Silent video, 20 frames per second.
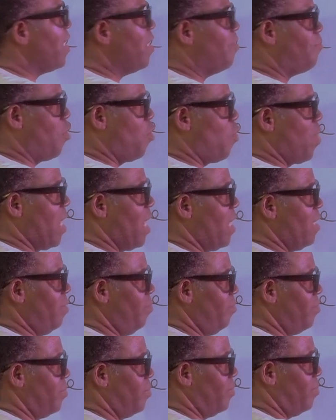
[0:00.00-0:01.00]
E
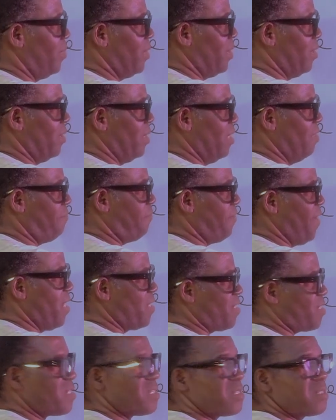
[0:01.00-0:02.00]
vowel, the
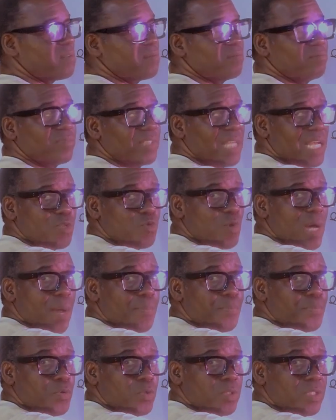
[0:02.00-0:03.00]
first. That's why I
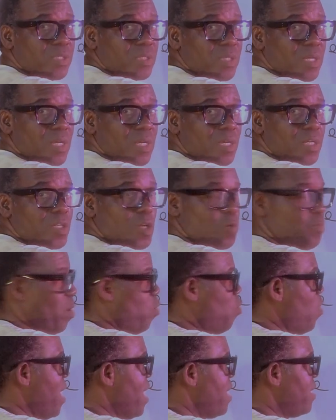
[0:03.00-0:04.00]
put number
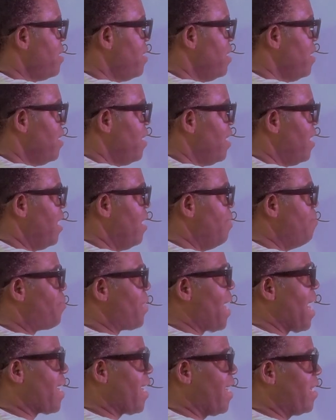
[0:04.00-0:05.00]
one in
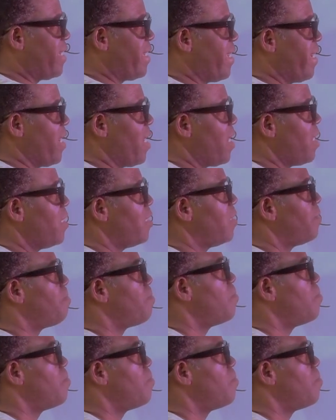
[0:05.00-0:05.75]
bracket here.